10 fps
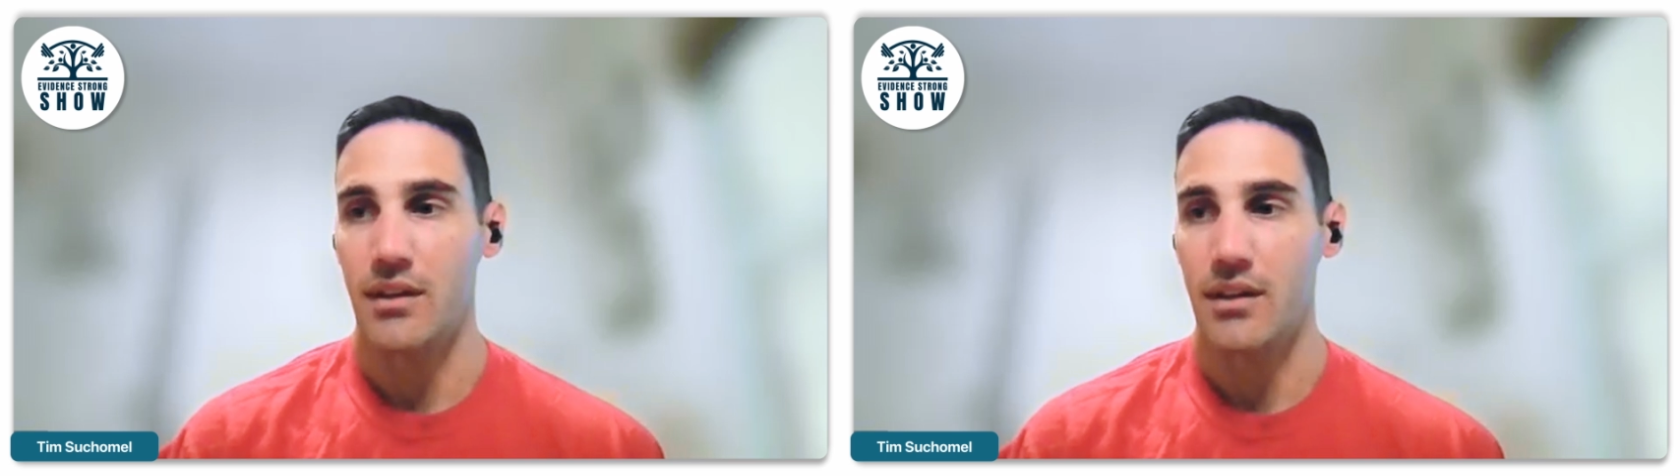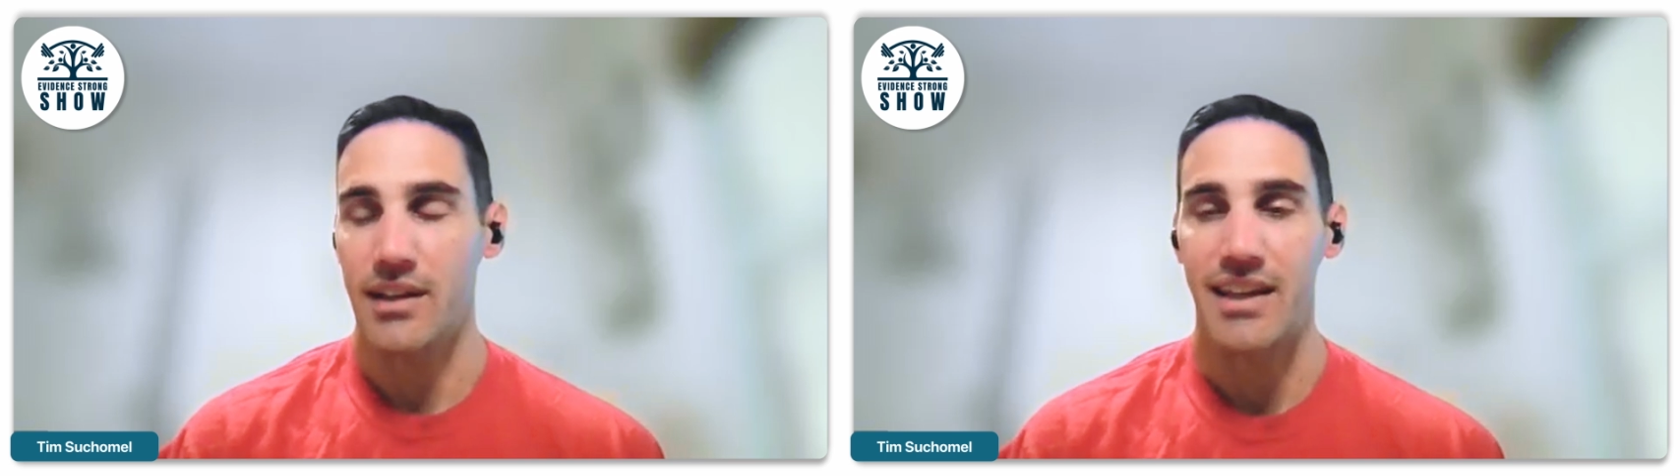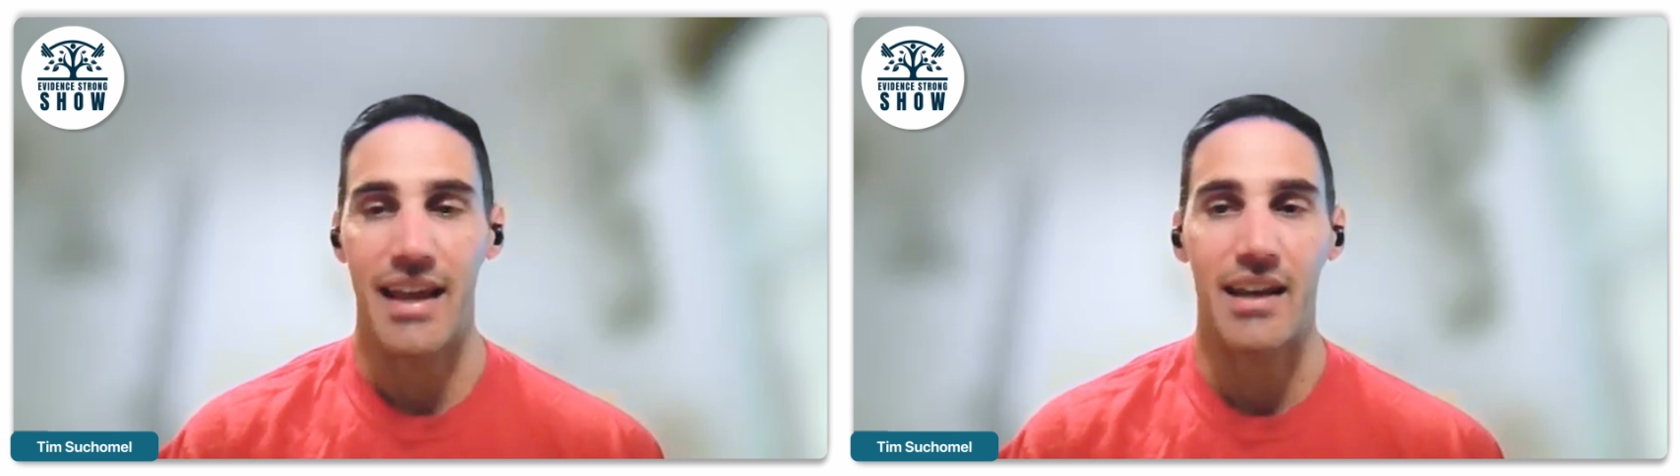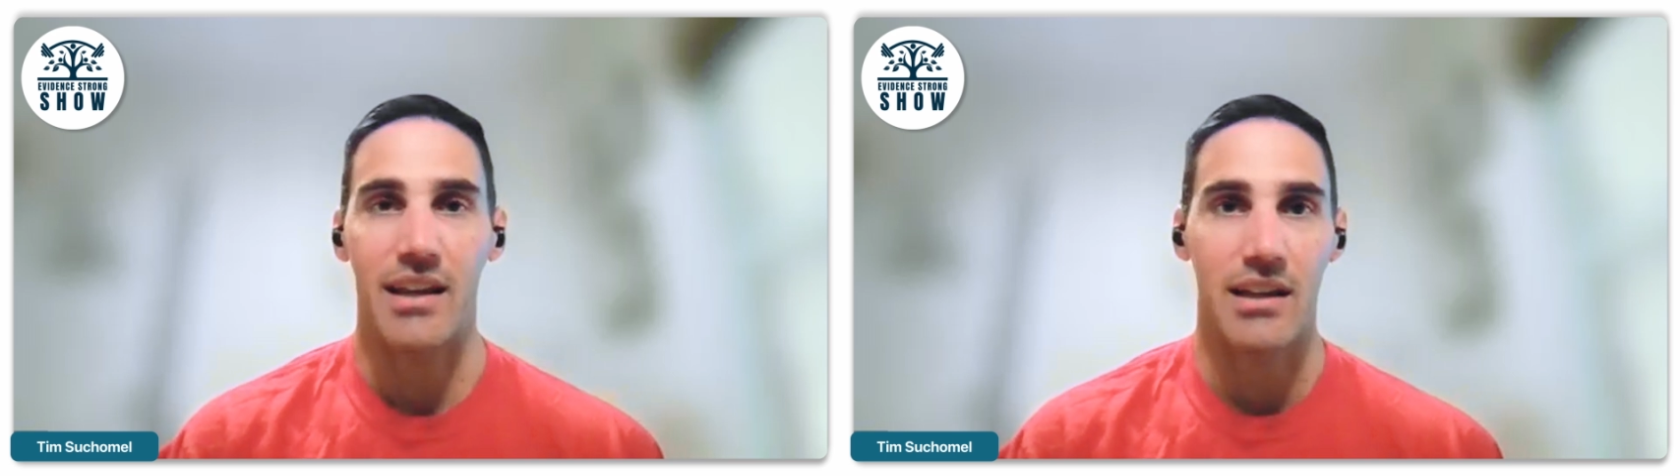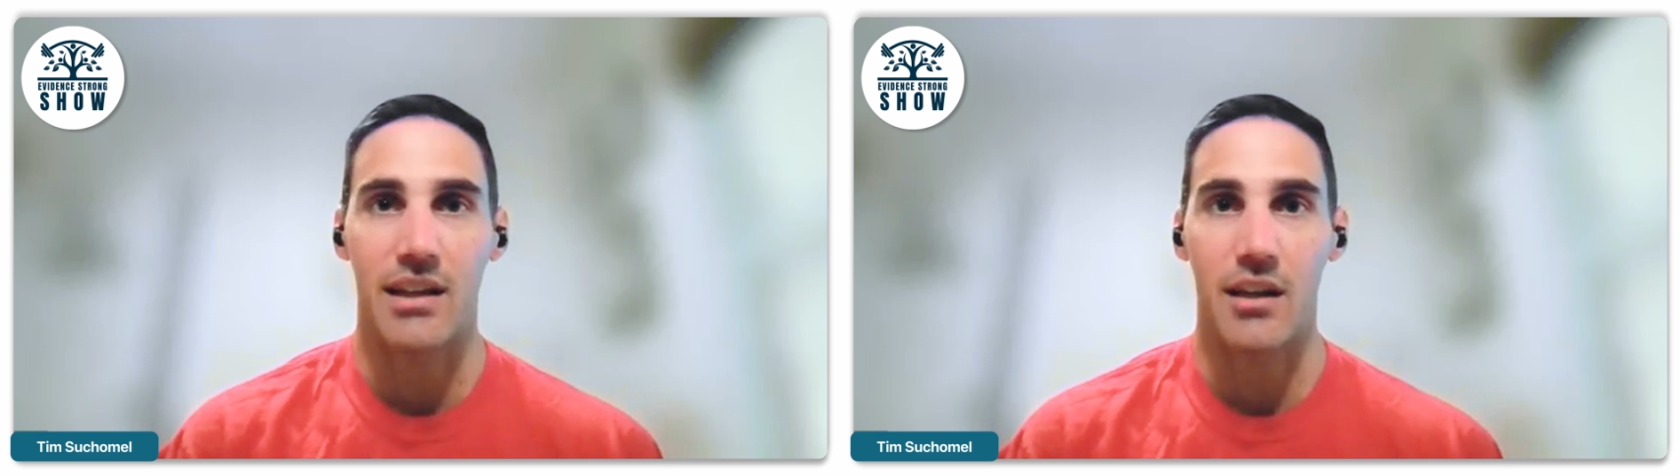kinetic
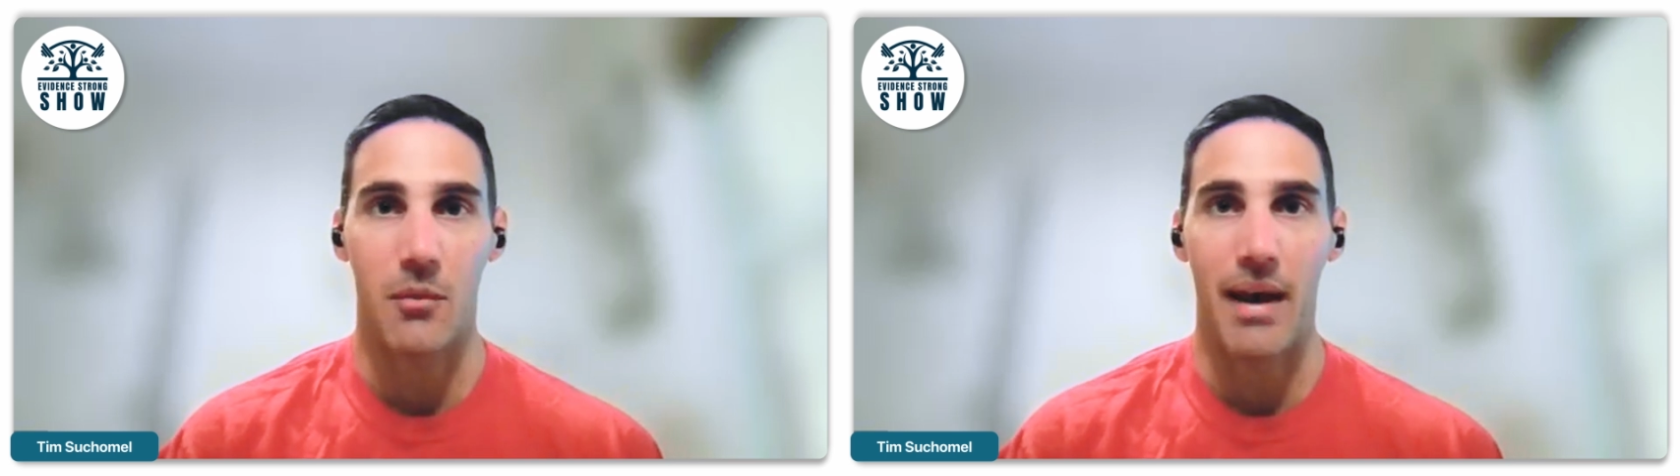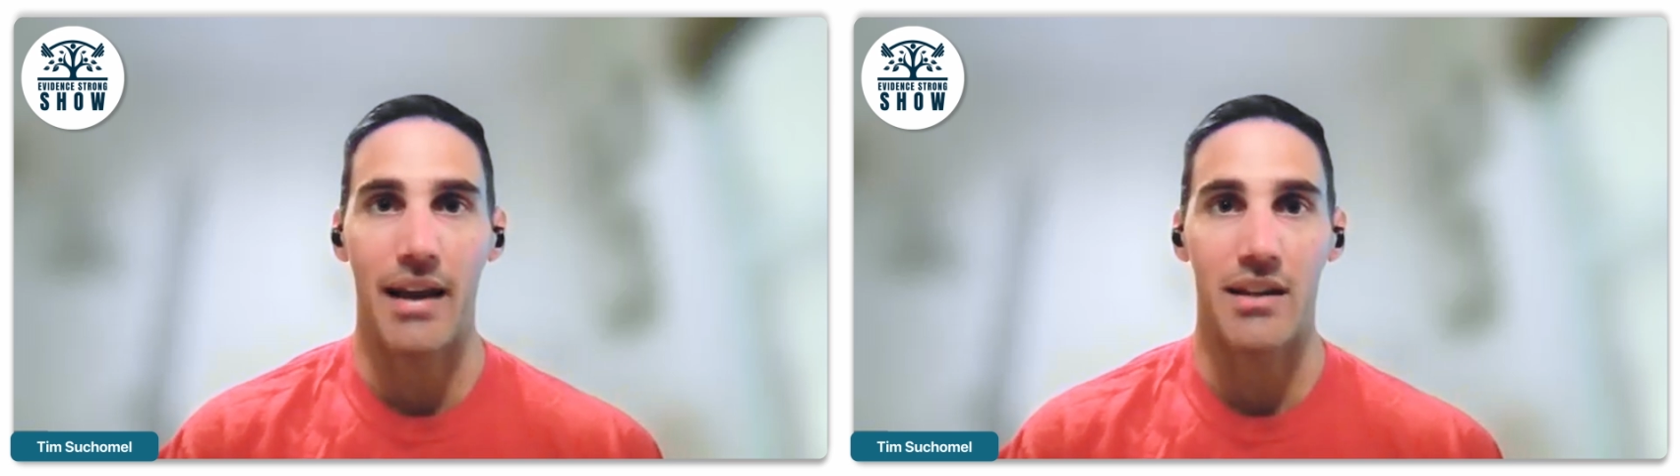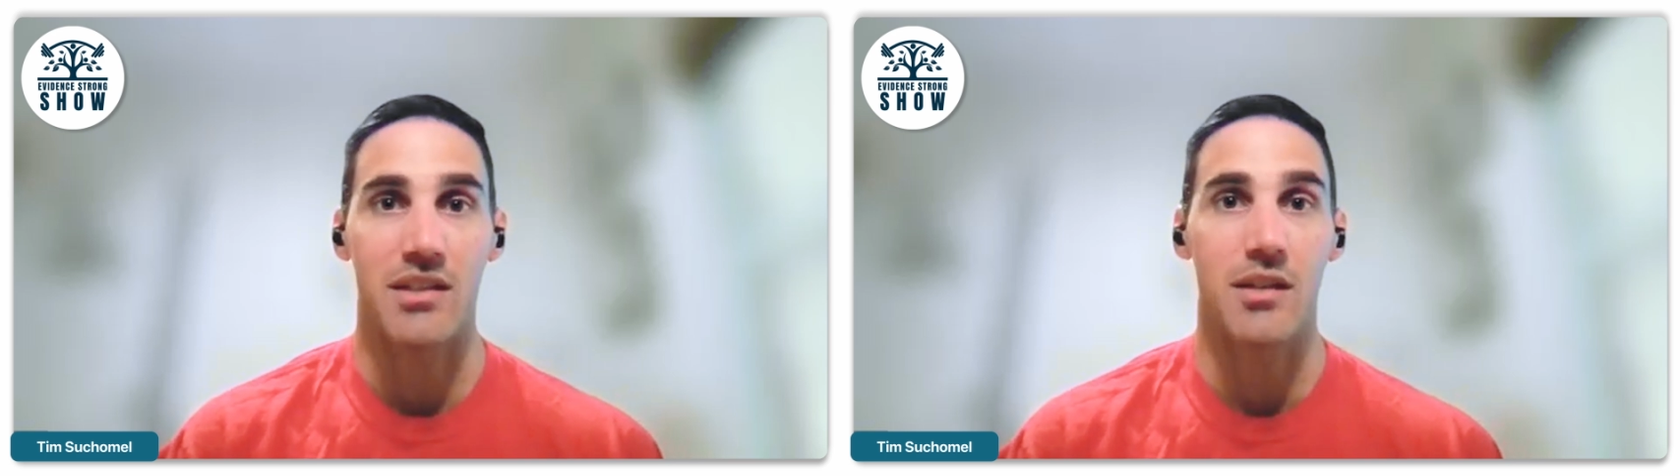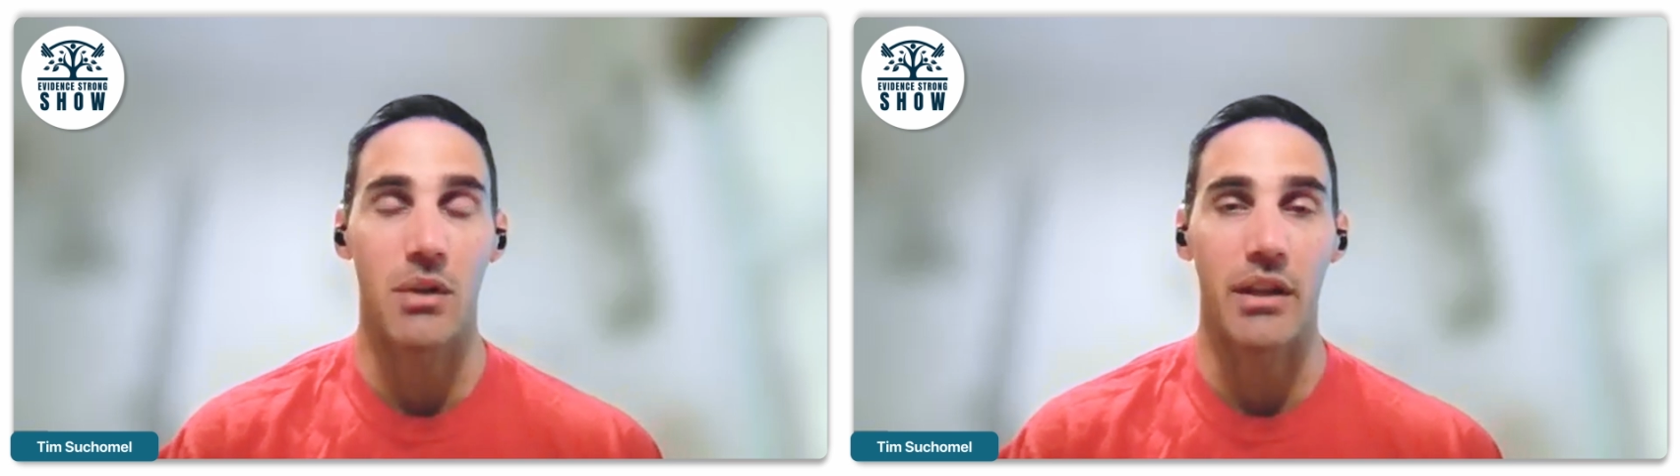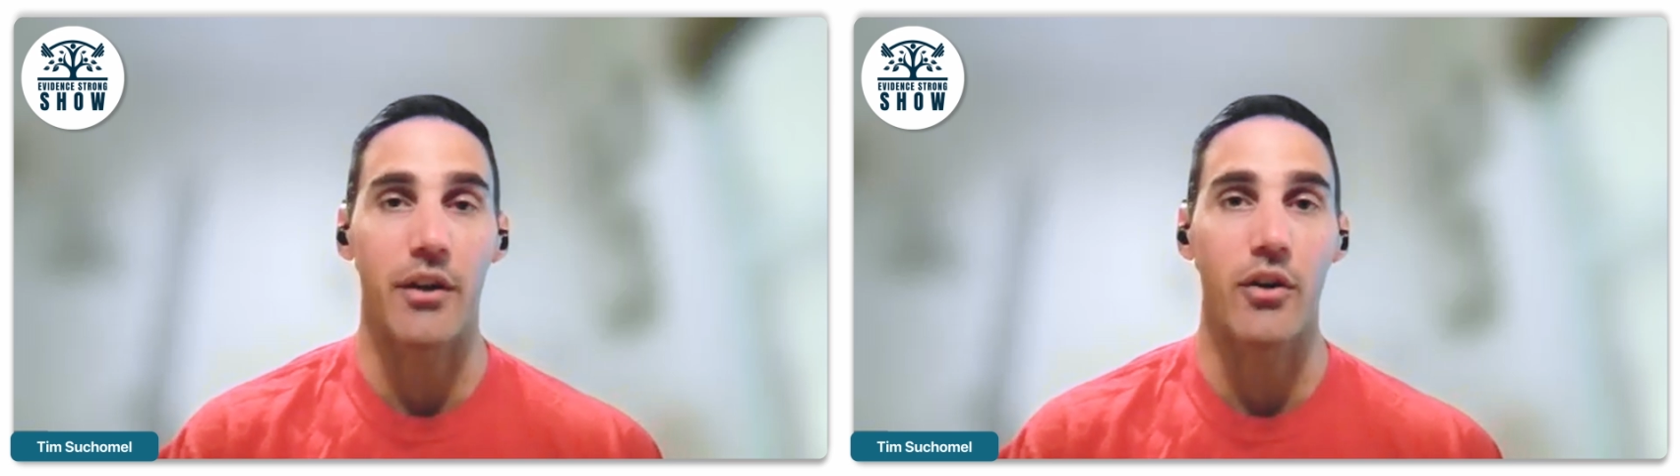and kinematic
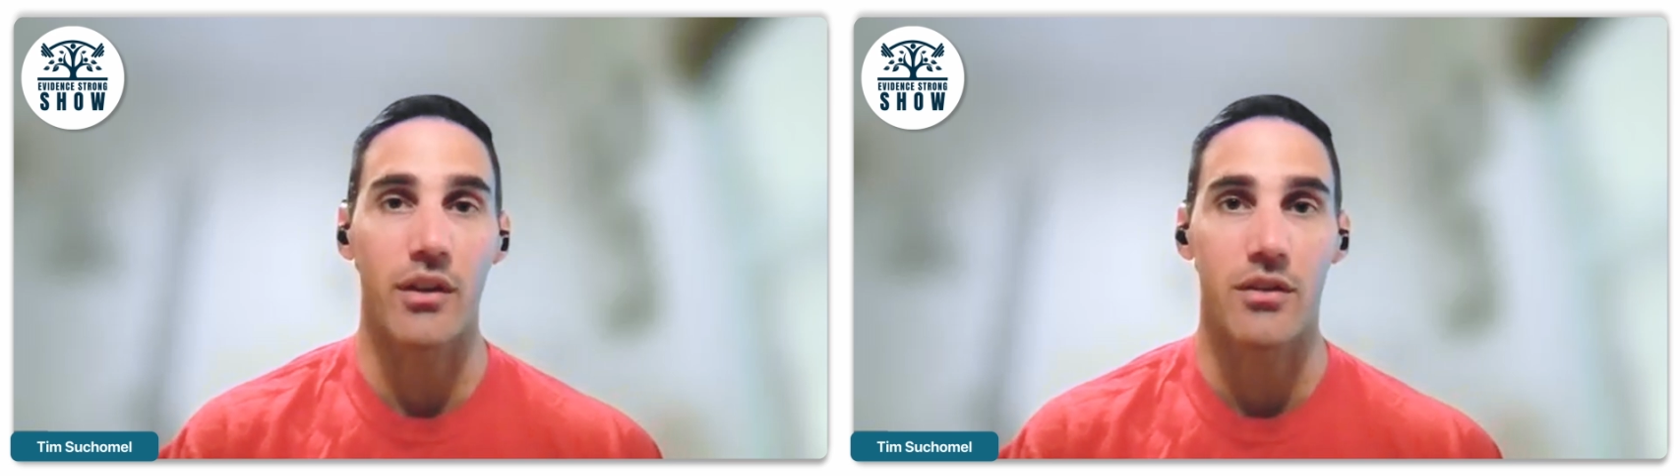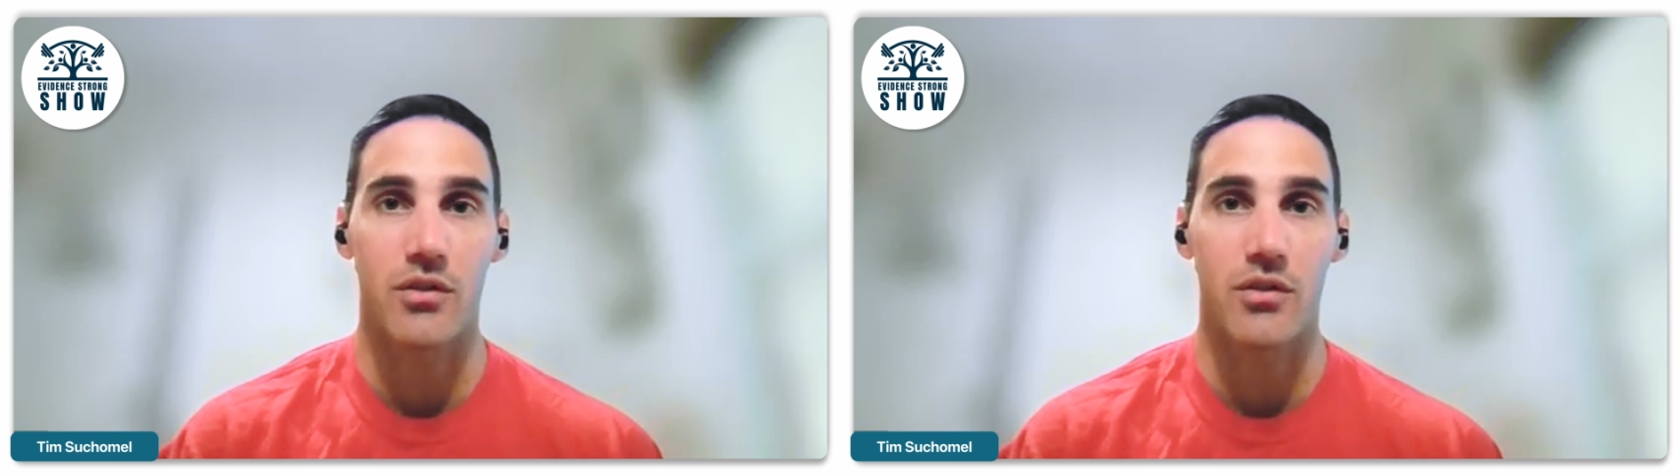similarities